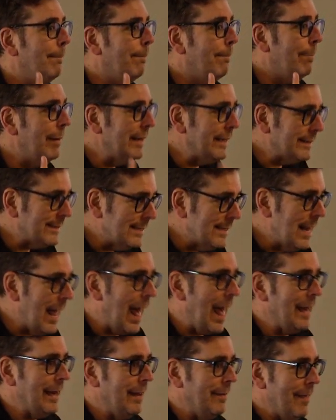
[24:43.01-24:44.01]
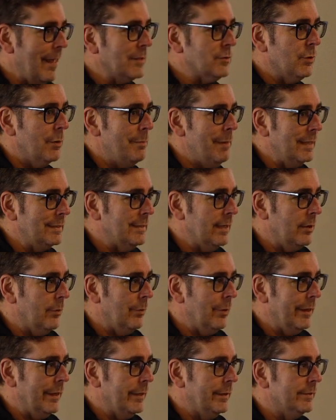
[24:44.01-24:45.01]
but it's not, and that's what makes it a
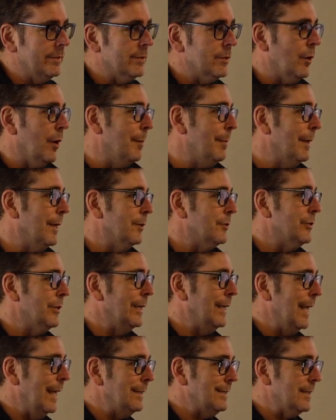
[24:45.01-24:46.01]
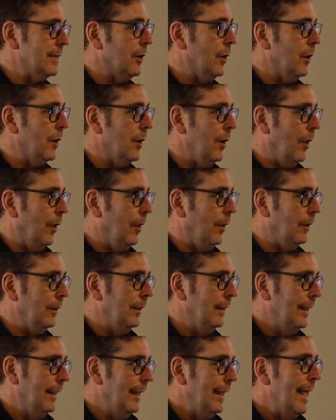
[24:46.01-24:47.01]
really good story because she gets to her goal,
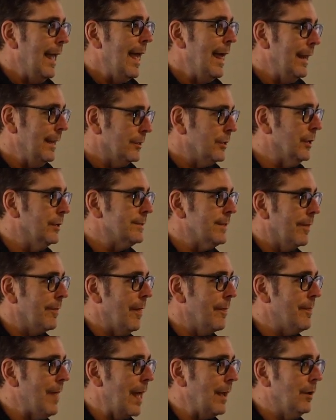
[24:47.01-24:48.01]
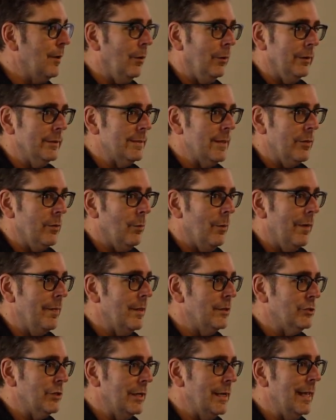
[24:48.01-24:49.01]
and it turns out that that goal isn't the one
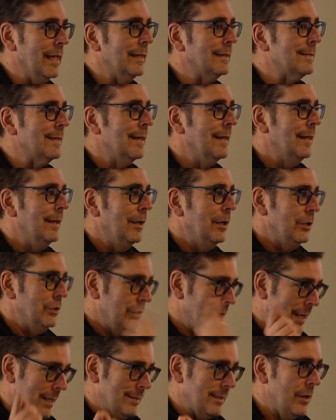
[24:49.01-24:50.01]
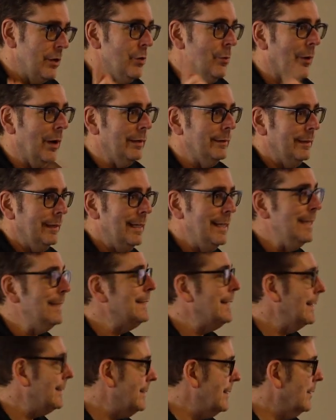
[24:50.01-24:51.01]
that she needs. She has a new one. He
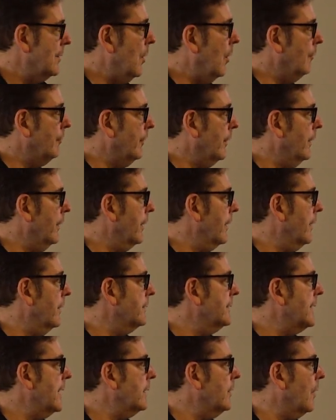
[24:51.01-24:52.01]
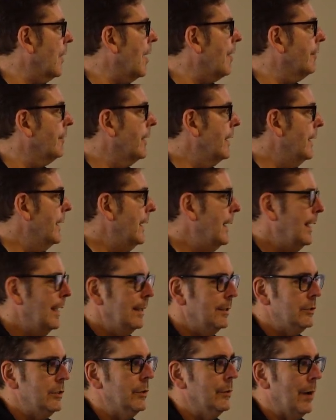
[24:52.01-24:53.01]
sets the goal for her to get, send her off
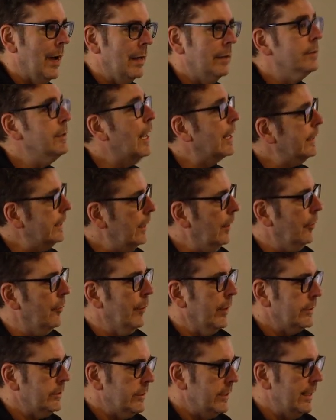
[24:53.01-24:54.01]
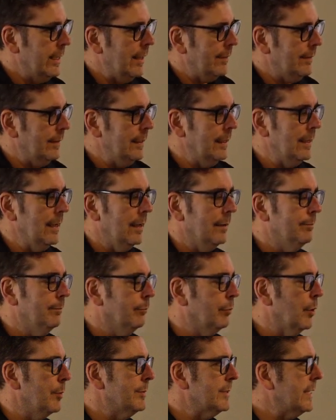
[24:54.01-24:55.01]
to uh, not kill the witch to get the uh,
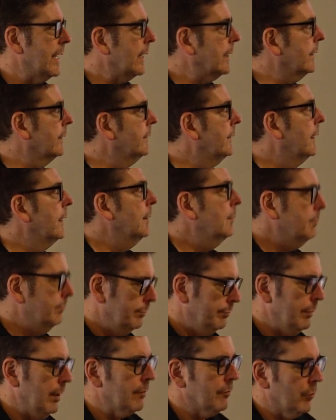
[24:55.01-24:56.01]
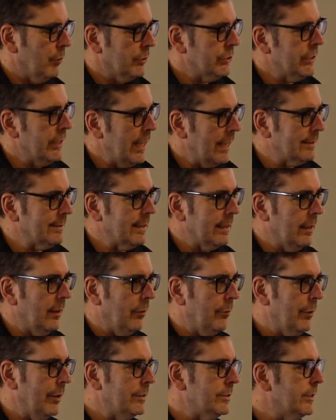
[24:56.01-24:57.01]
broomstick, but of course she has to kill
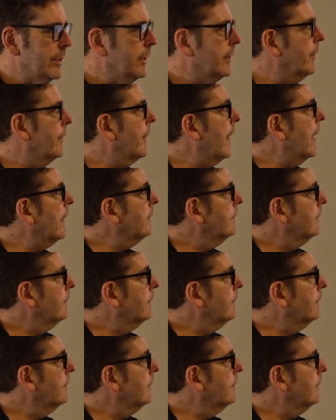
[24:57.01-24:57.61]
the witch to do that.